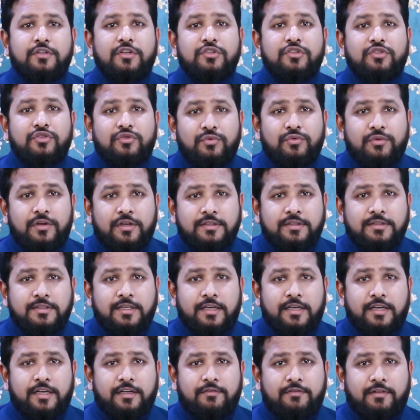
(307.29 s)
Students
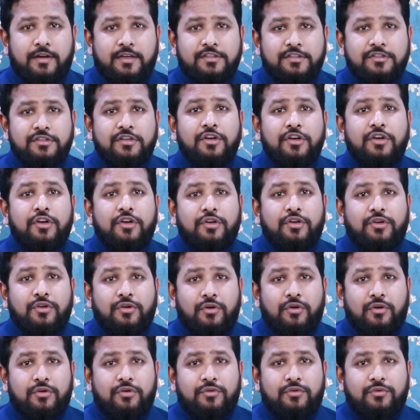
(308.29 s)
are advised
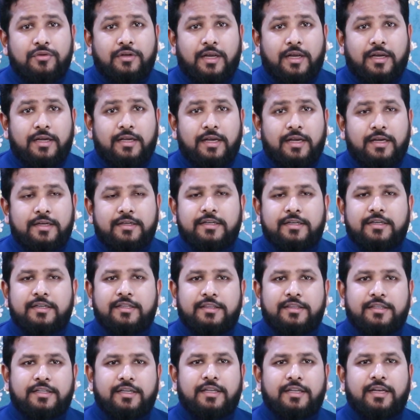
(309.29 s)
not to neglect
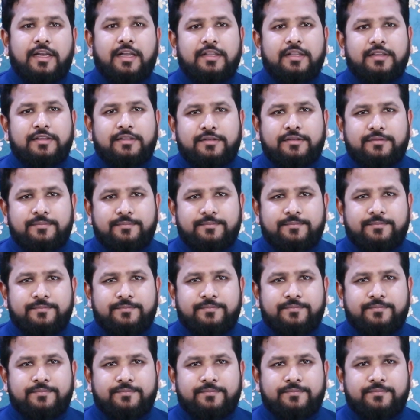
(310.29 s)
their health.
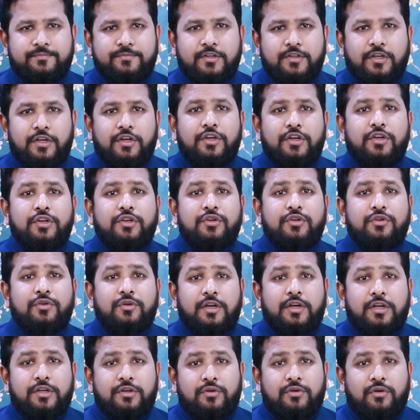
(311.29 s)
You
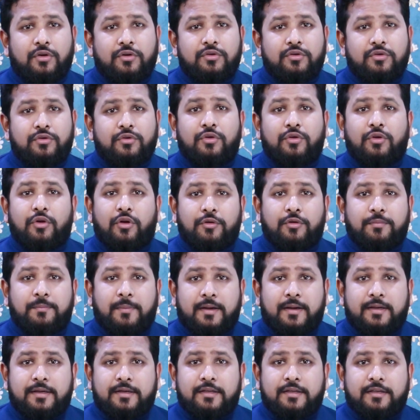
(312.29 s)
can talk to your
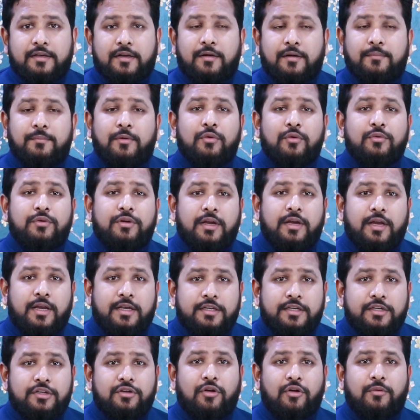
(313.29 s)
partner about
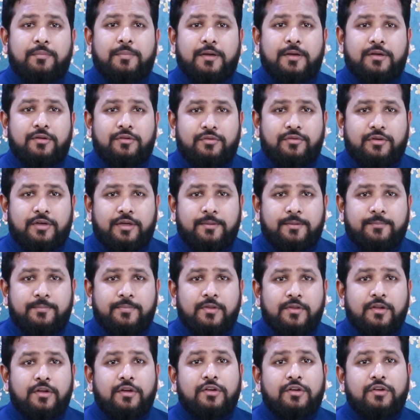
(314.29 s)
any topic today.
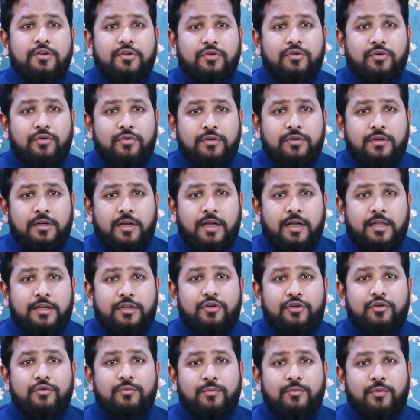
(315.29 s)
Don't
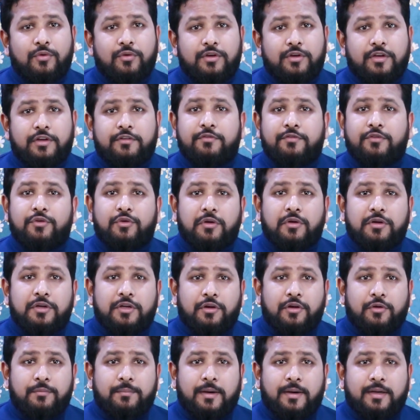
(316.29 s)
argue more if you and
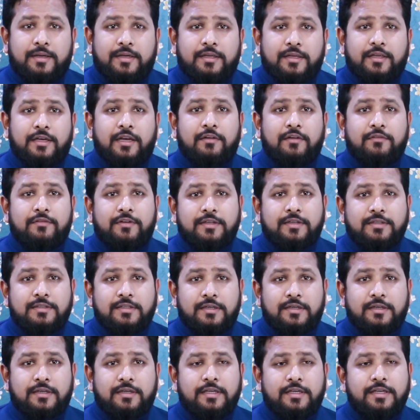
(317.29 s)
your partner have
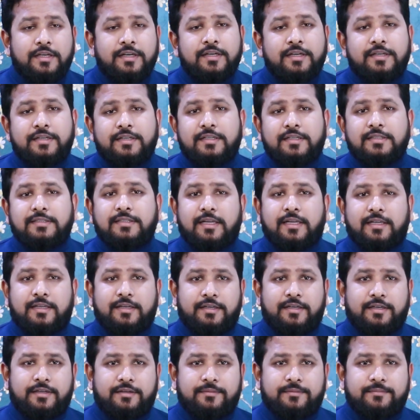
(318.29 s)
recently
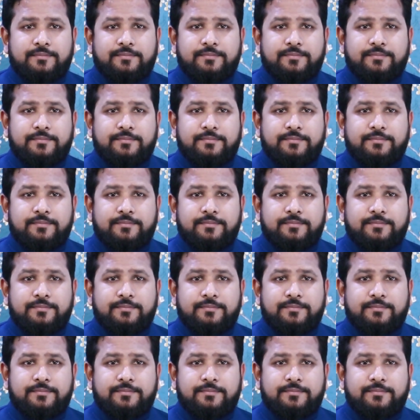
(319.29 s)
disagreed.